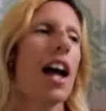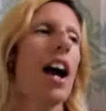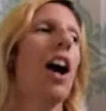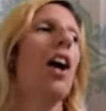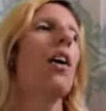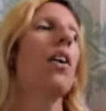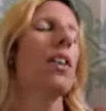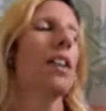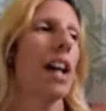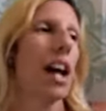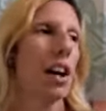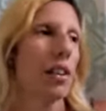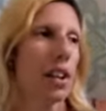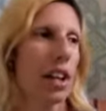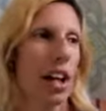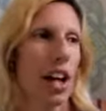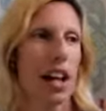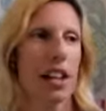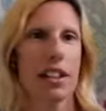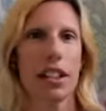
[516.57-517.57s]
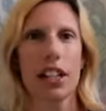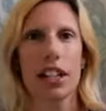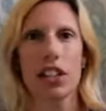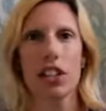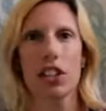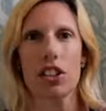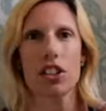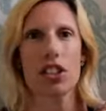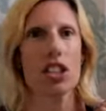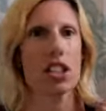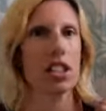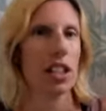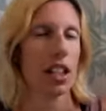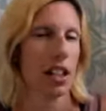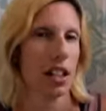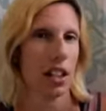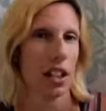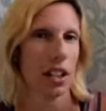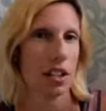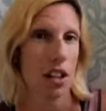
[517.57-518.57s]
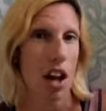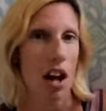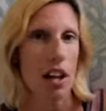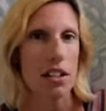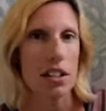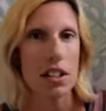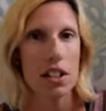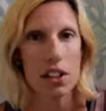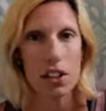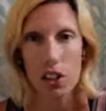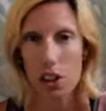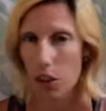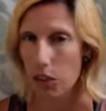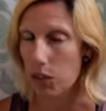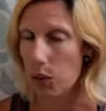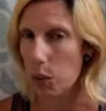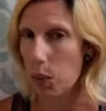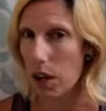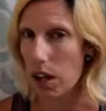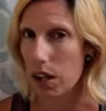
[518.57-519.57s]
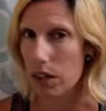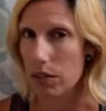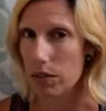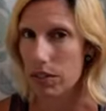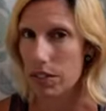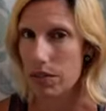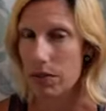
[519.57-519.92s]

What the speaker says: and then you're just like exhausted and overwhelmed.